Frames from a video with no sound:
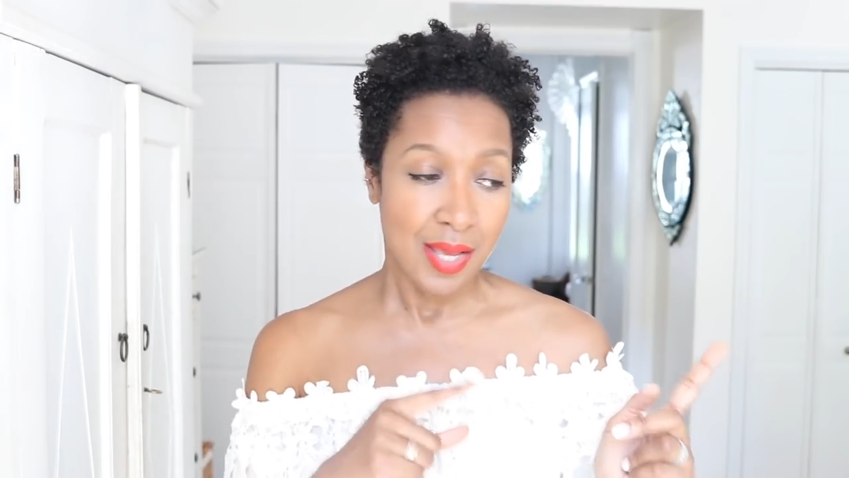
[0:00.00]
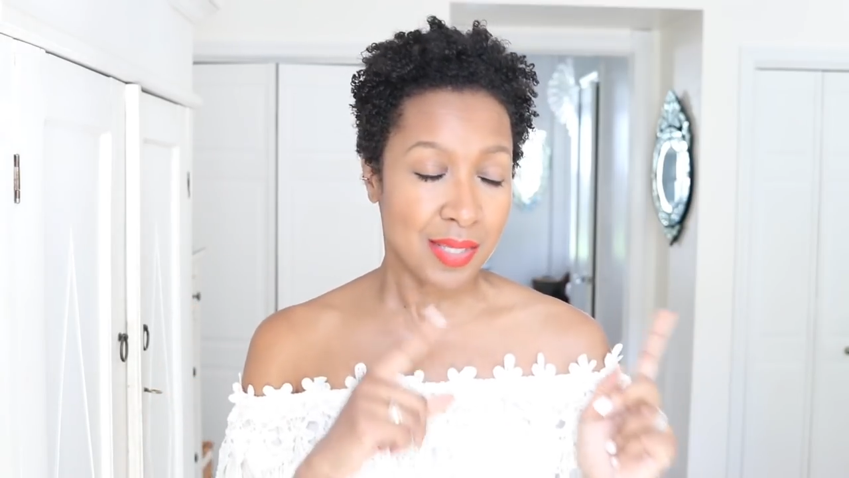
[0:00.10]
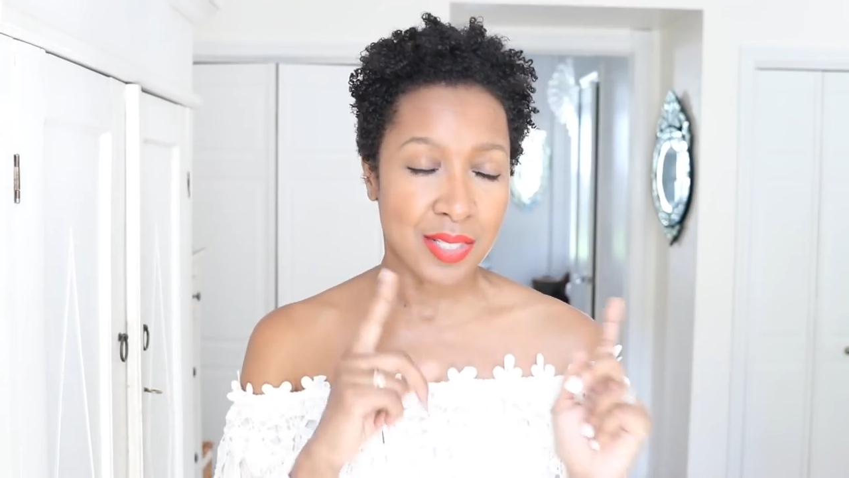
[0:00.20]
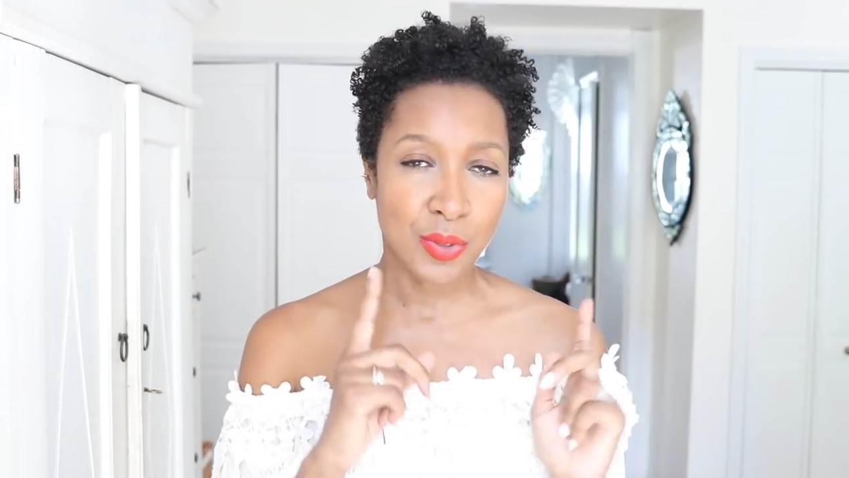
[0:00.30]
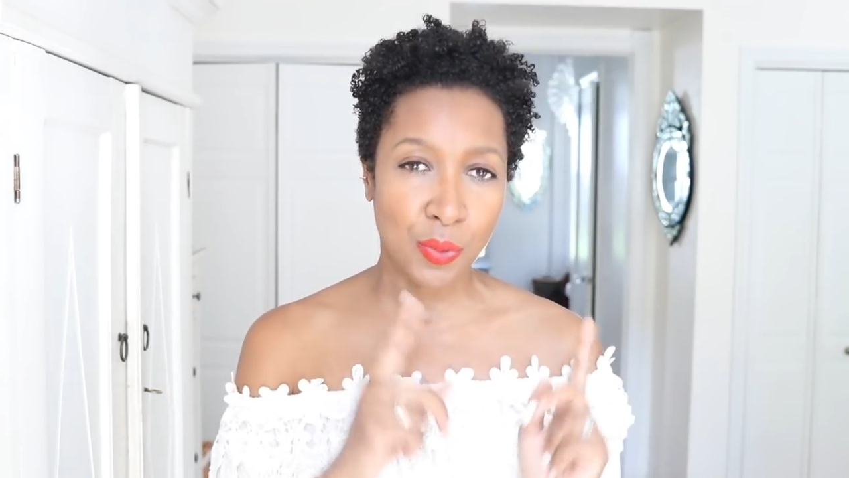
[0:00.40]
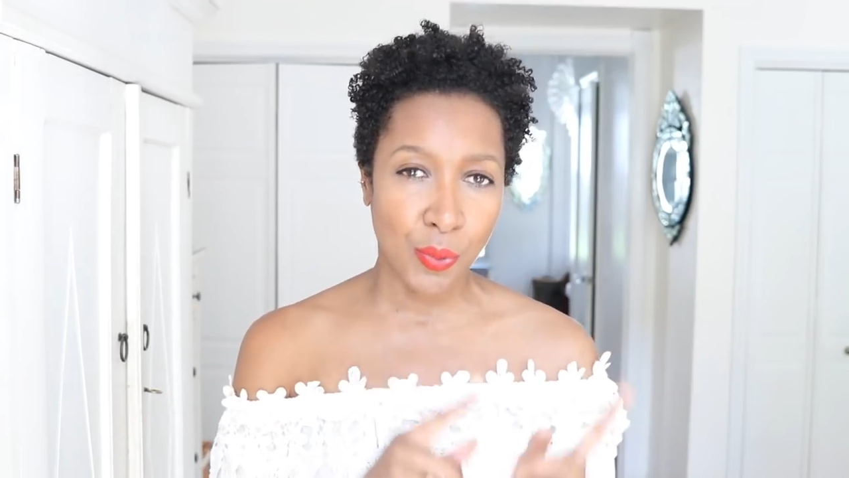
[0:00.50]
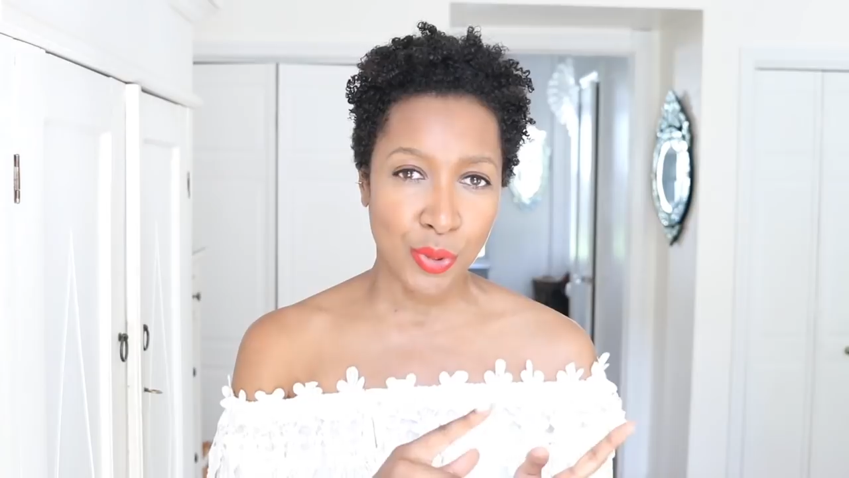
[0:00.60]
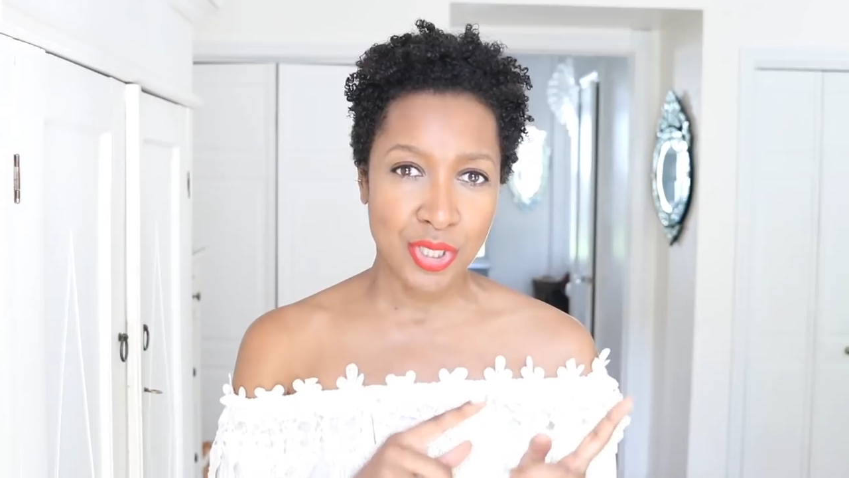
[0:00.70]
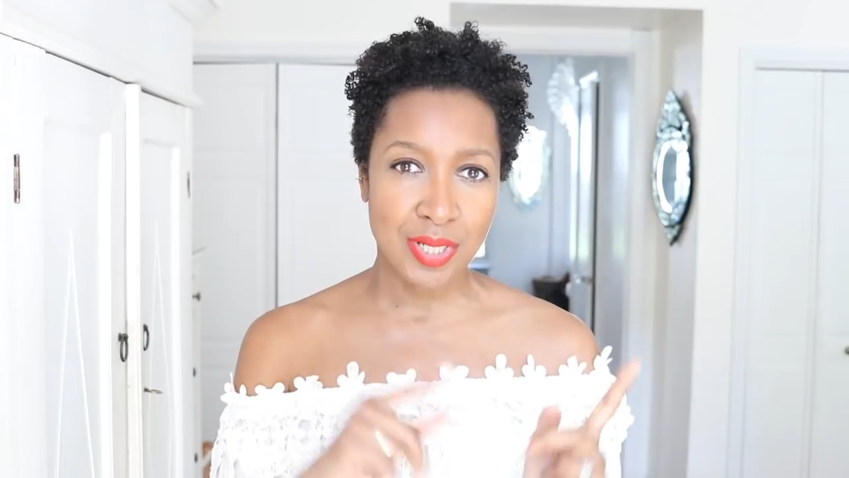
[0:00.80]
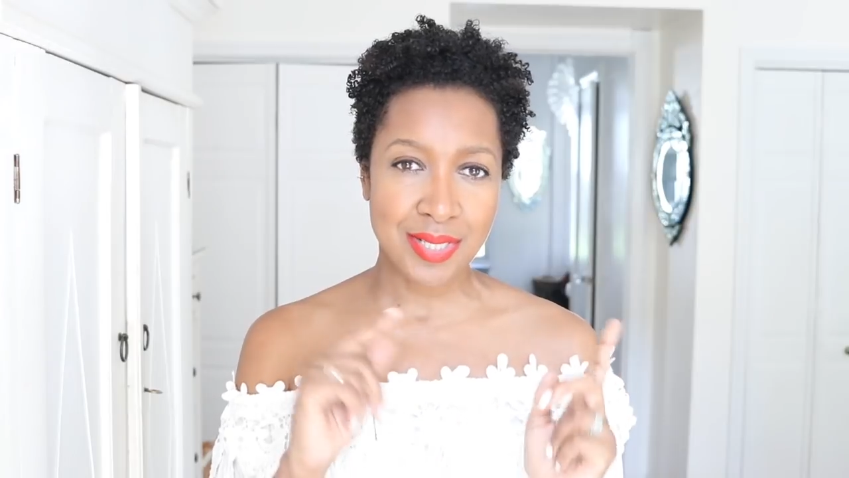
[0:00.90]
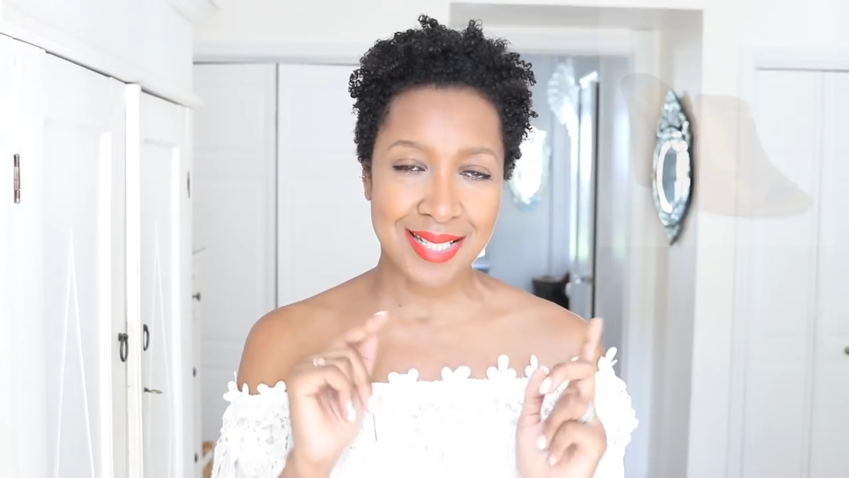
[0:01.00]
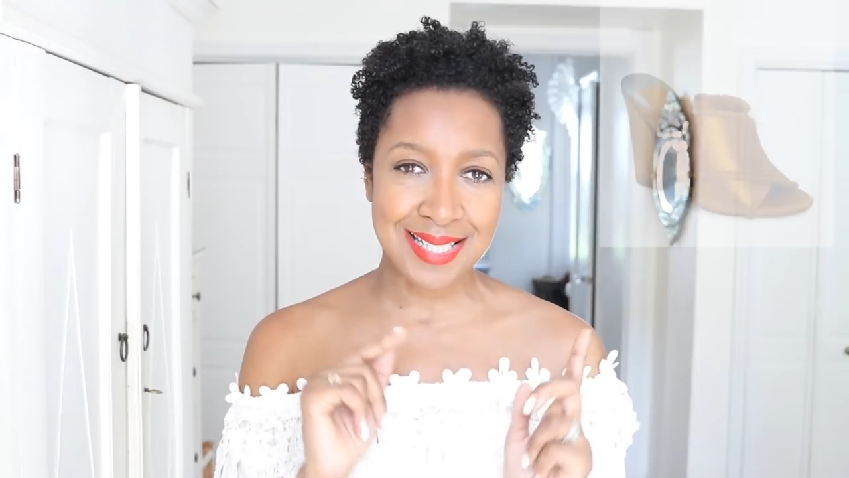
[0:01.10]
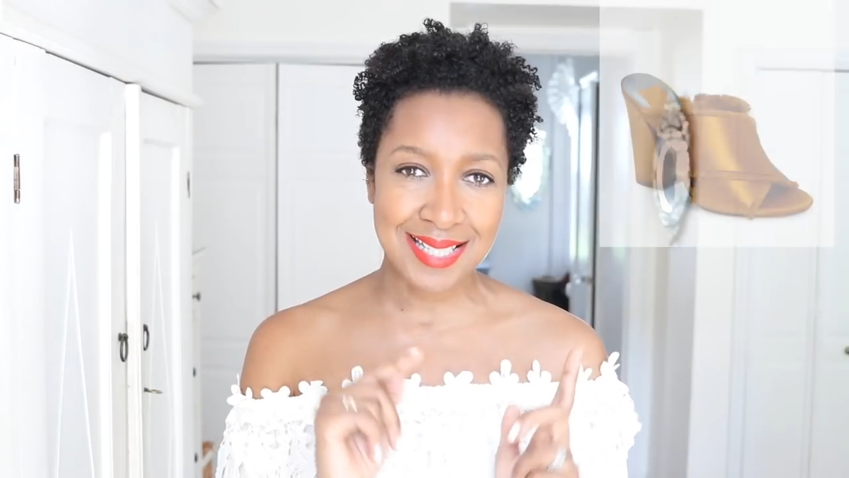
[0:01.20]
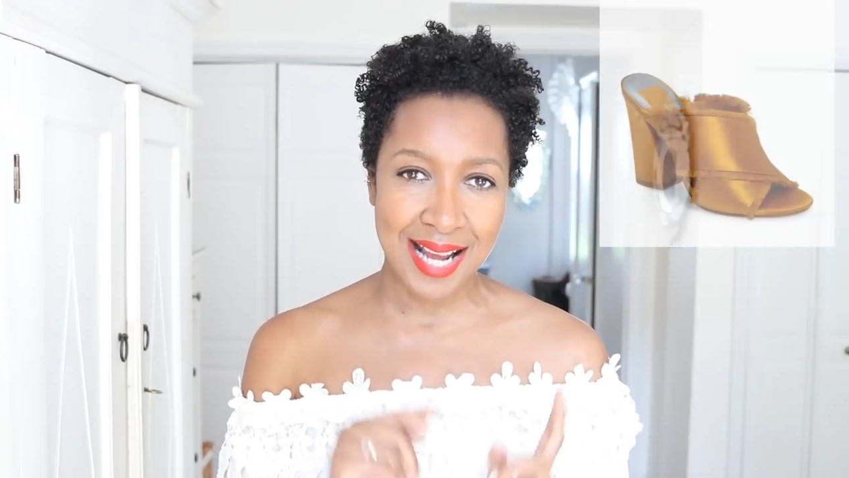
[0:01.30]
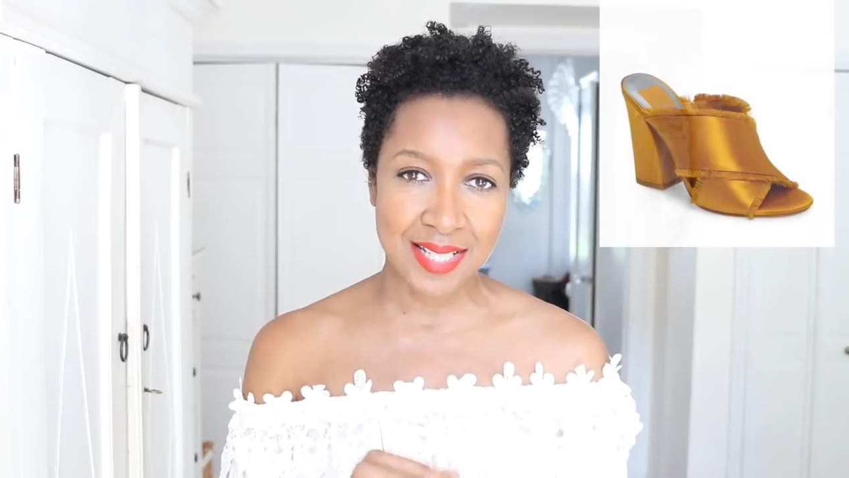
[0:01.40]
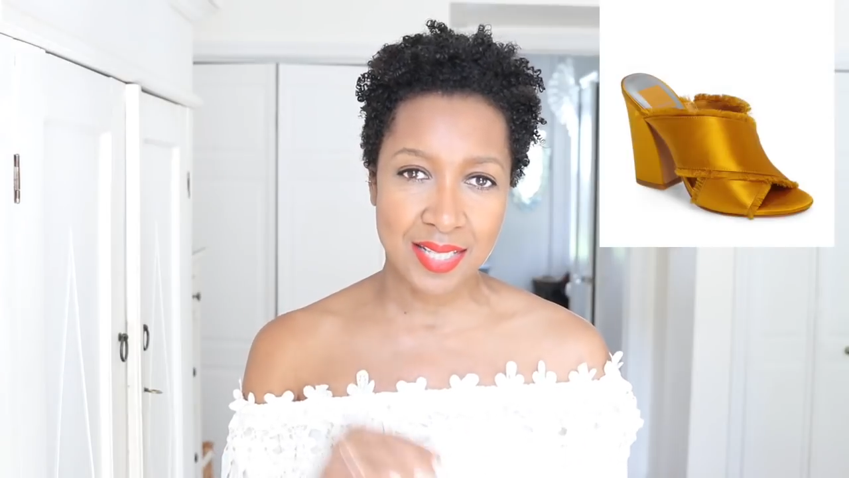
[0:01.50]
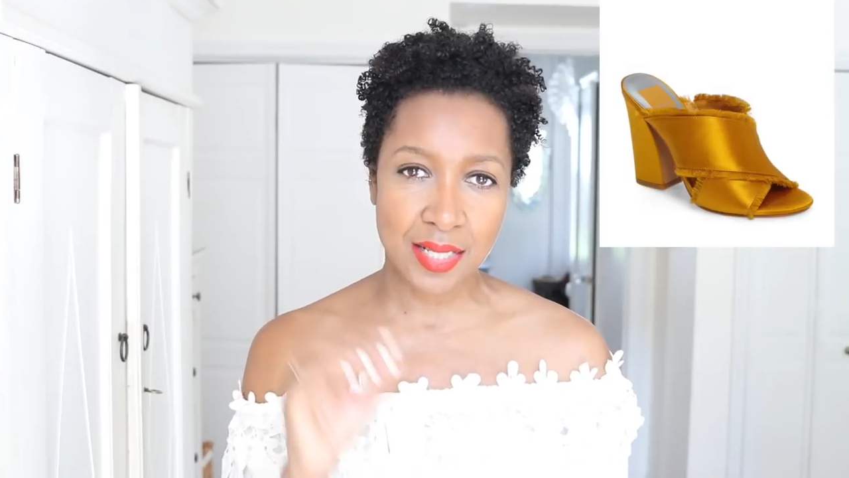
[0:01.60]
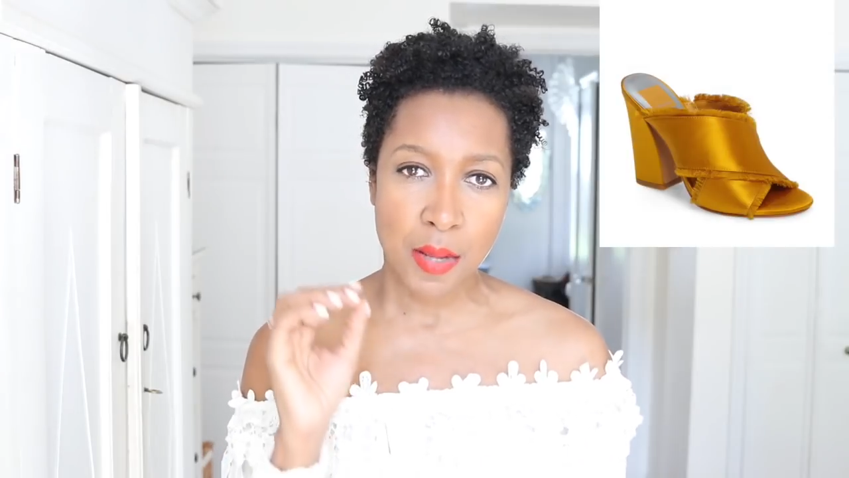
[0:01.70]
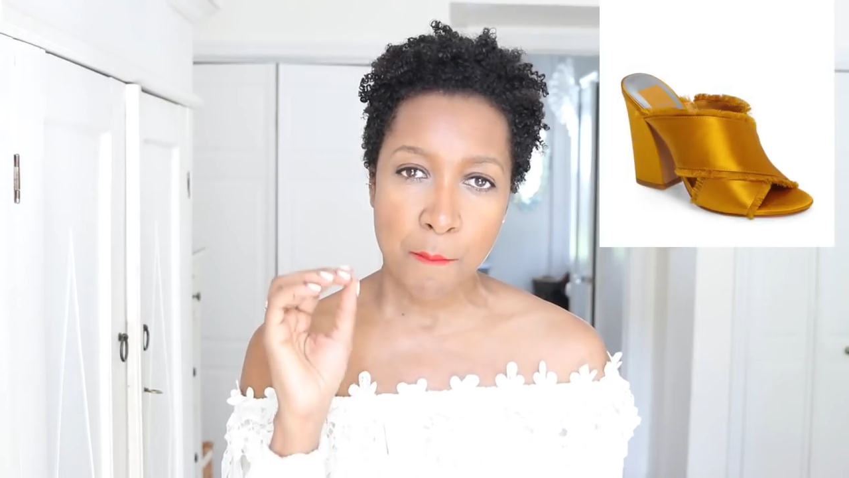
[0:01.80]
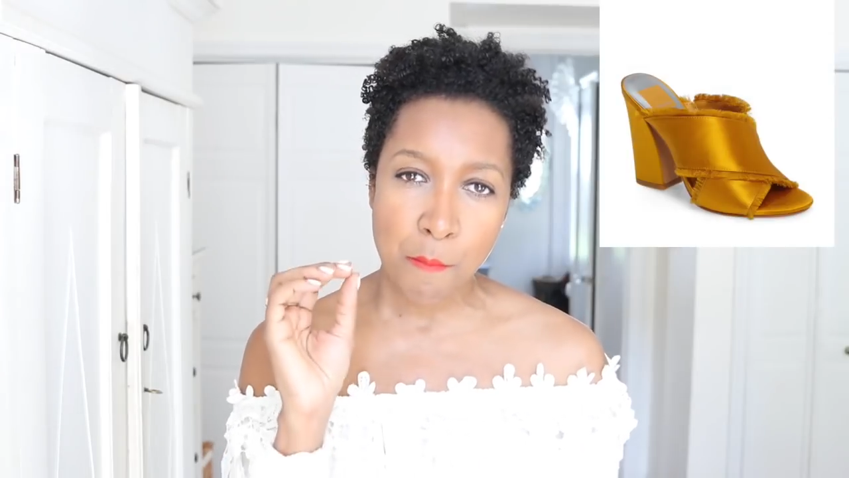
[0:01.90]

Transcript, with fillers: these gorgeous satin